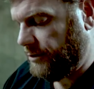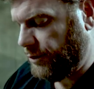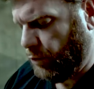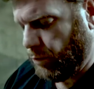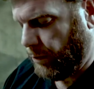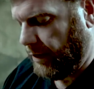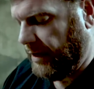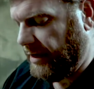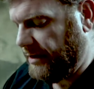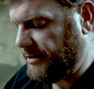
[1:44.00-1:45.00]
Don't
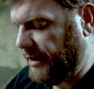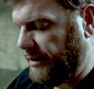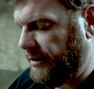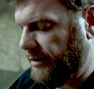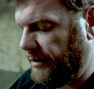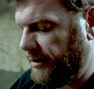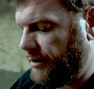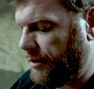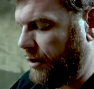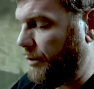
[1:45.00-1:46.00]
worry, he said,
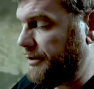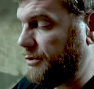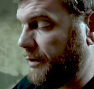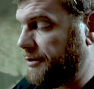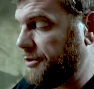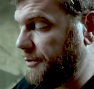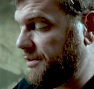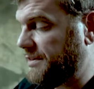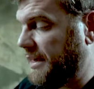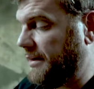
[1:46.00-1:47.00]
going to where she
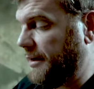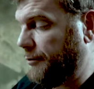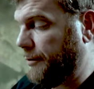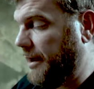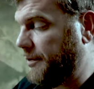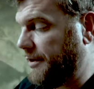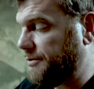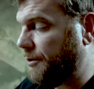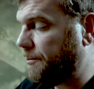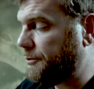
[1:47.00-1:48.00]
was standing and wrapping
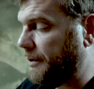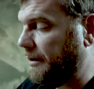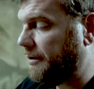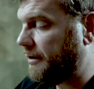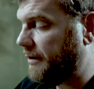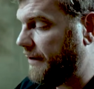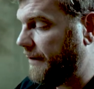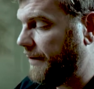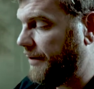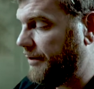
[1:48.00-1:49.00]
his arms around her.
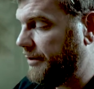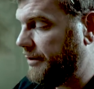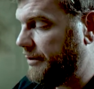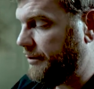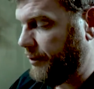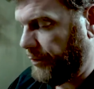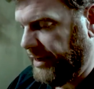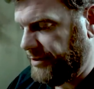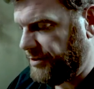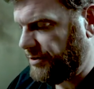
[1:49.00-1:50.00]
The
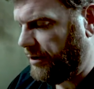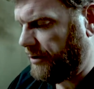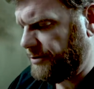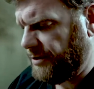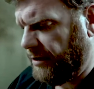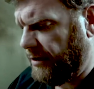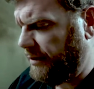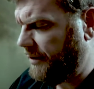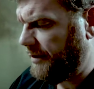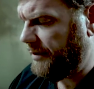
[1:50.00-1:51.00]
place is ours,
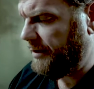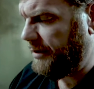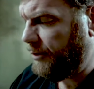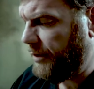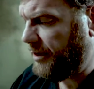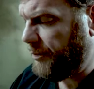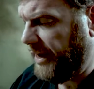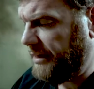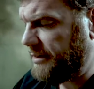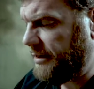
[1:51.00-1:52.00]
doll. We can
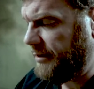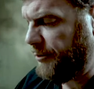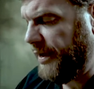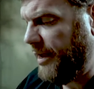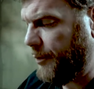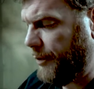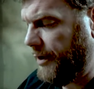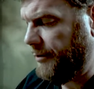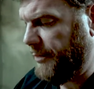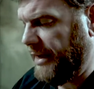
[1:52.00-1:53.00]
paint it and pamper
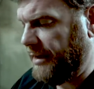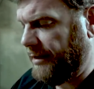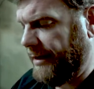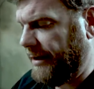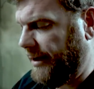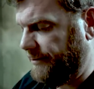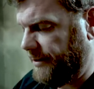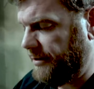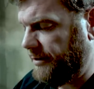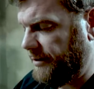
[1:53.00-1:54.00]
it and make it like heaven.